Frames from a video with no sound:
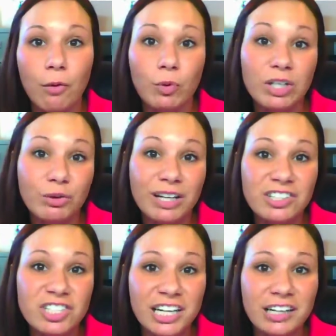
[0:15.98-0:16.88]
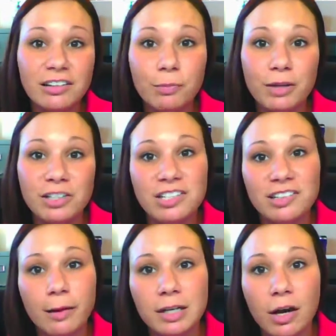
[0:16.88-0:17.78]
When you get a chance, please just
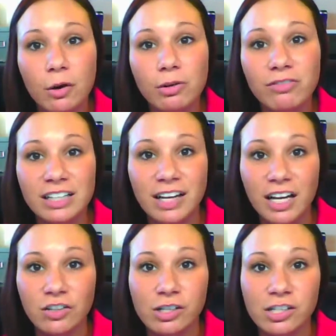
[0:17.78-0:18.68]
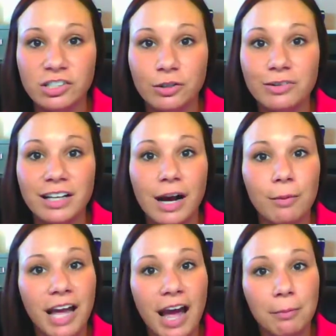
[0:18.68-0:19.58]
let me know if anything interests you, and then I'll
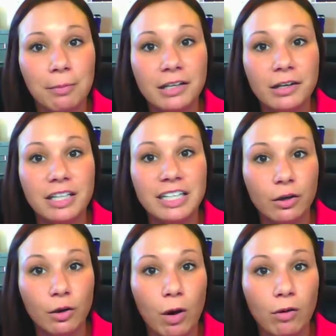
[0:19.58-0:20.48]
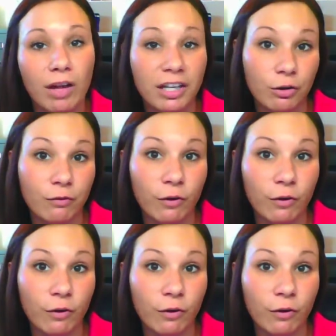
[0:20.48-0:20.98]
be happy to get a quote like you